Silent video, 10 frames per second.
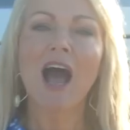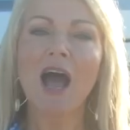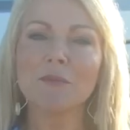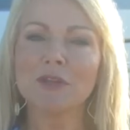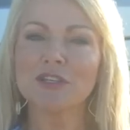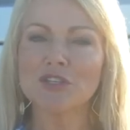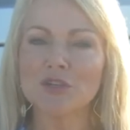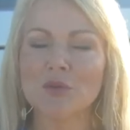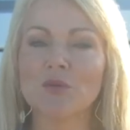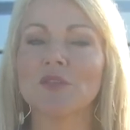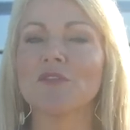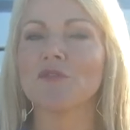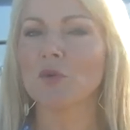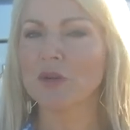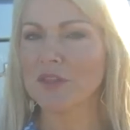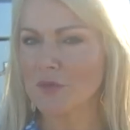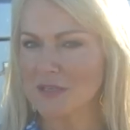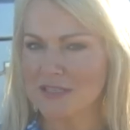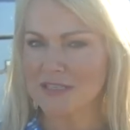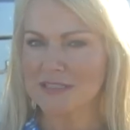I'm gonna do the
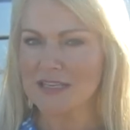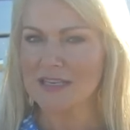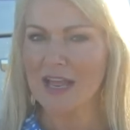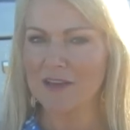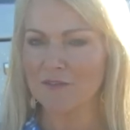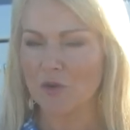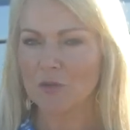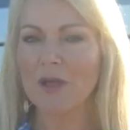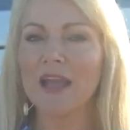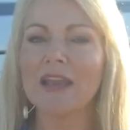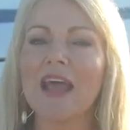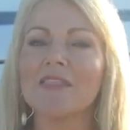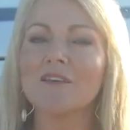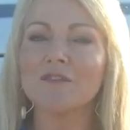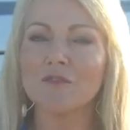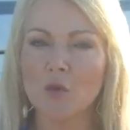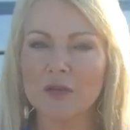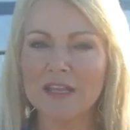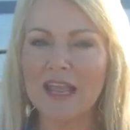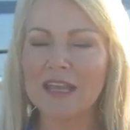4369 floor plan and the
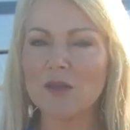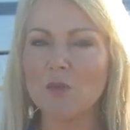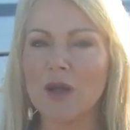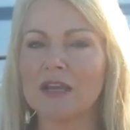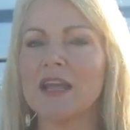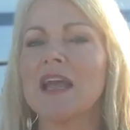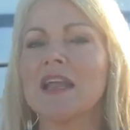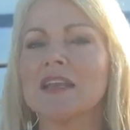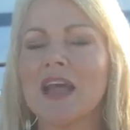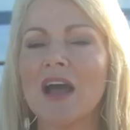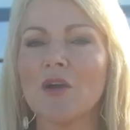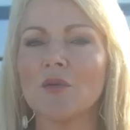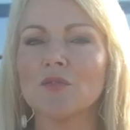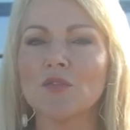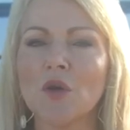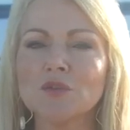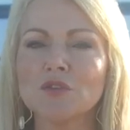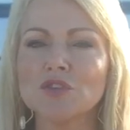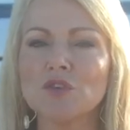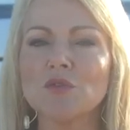4081. Now, those
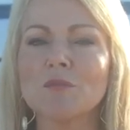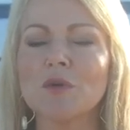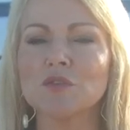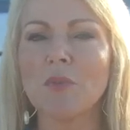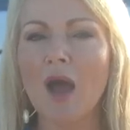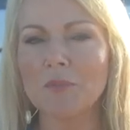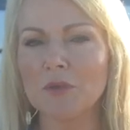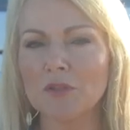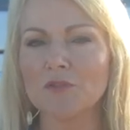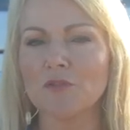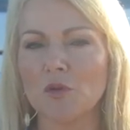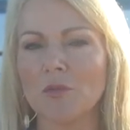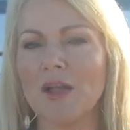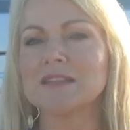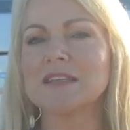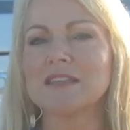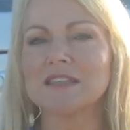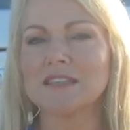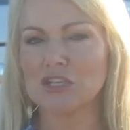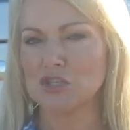are two of the most popular floor plans in the
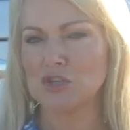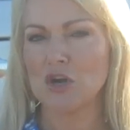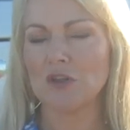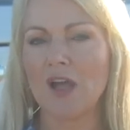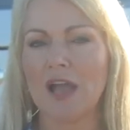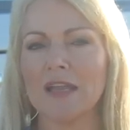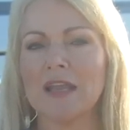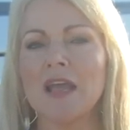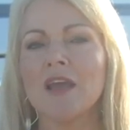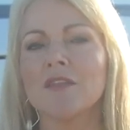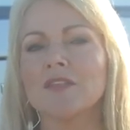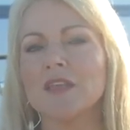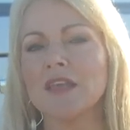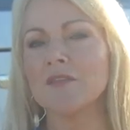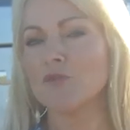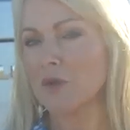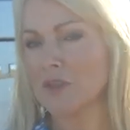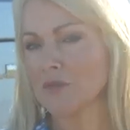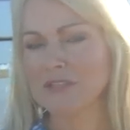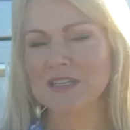Dutch Star line the
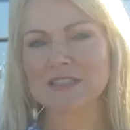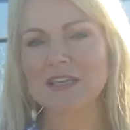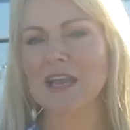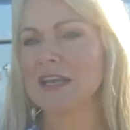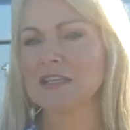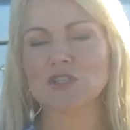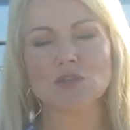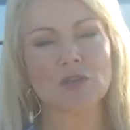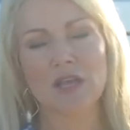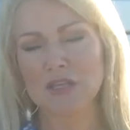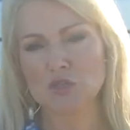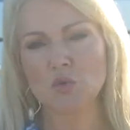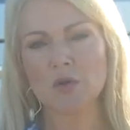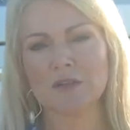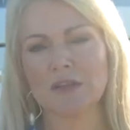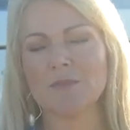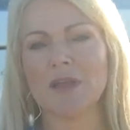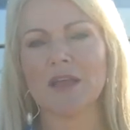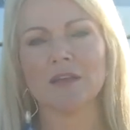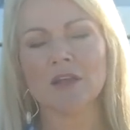4369 has historically
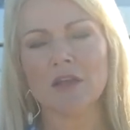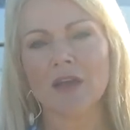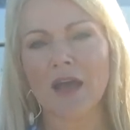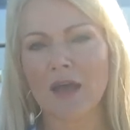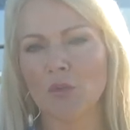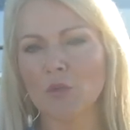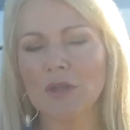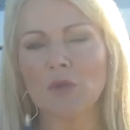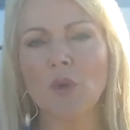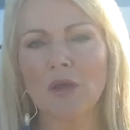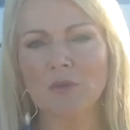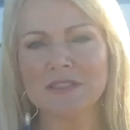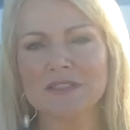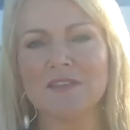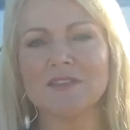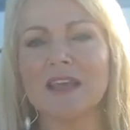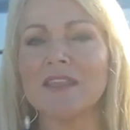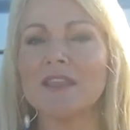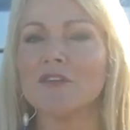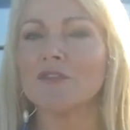been uh, really well received. And
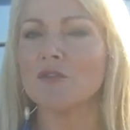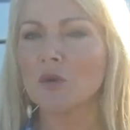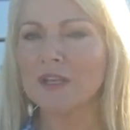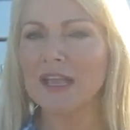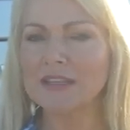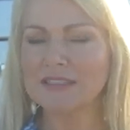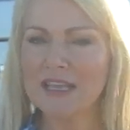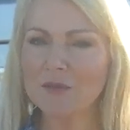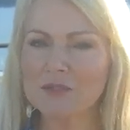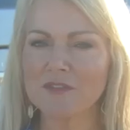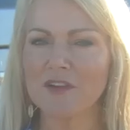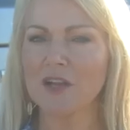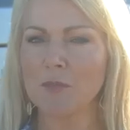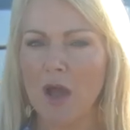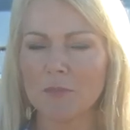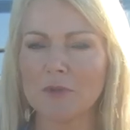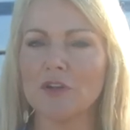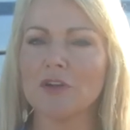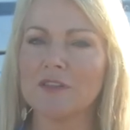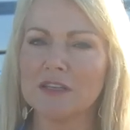then the 4018 was very
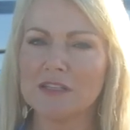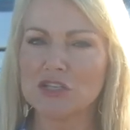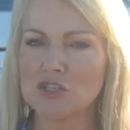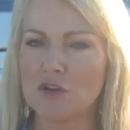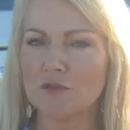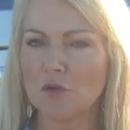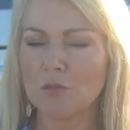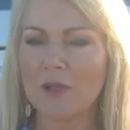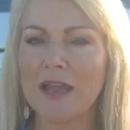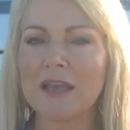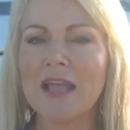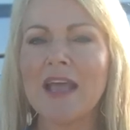popular in the Dutch Star floor plan.